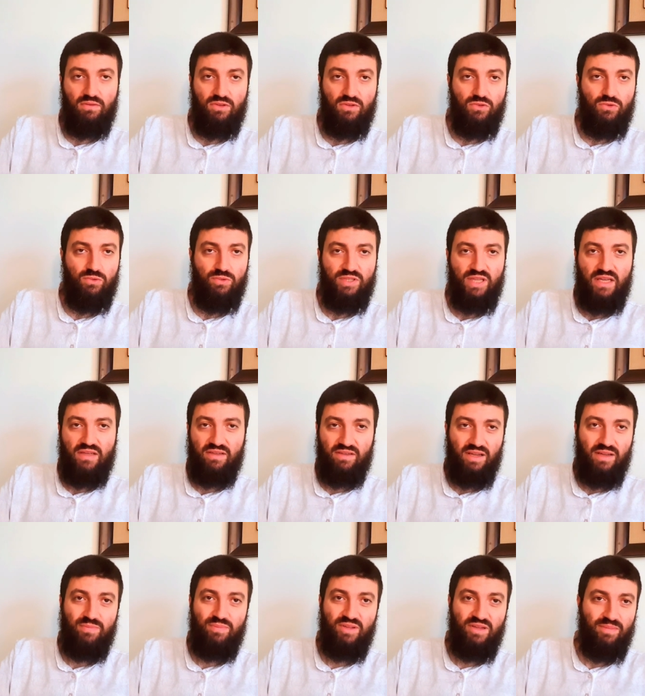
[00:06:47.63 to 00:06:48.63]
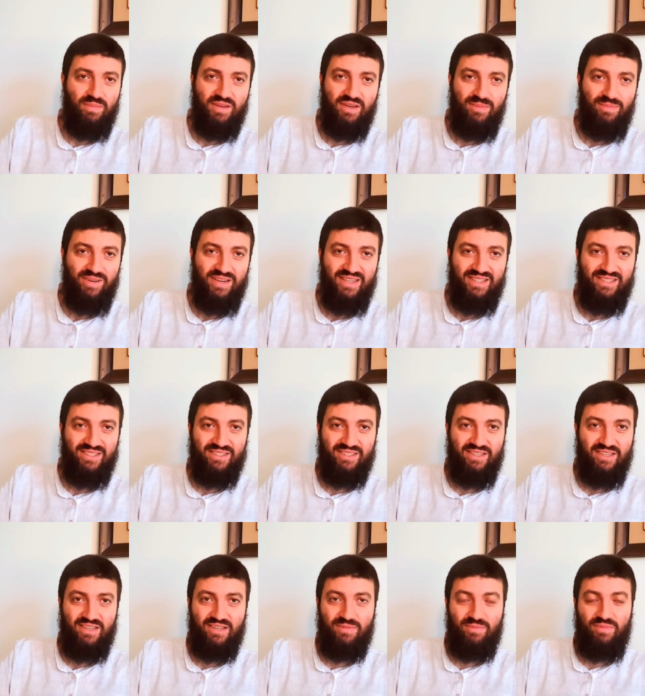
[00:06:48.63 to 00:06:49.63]
The true Satan can be in many places.
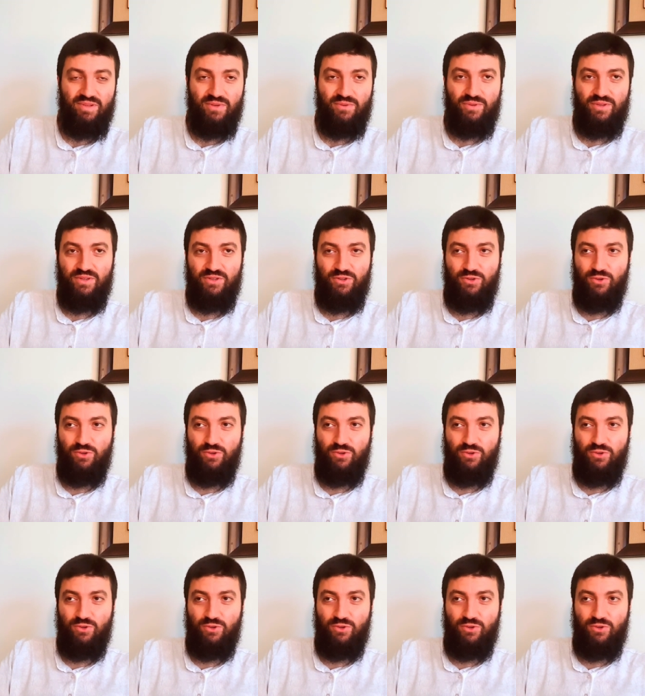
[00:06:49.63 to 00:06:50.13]
He can be with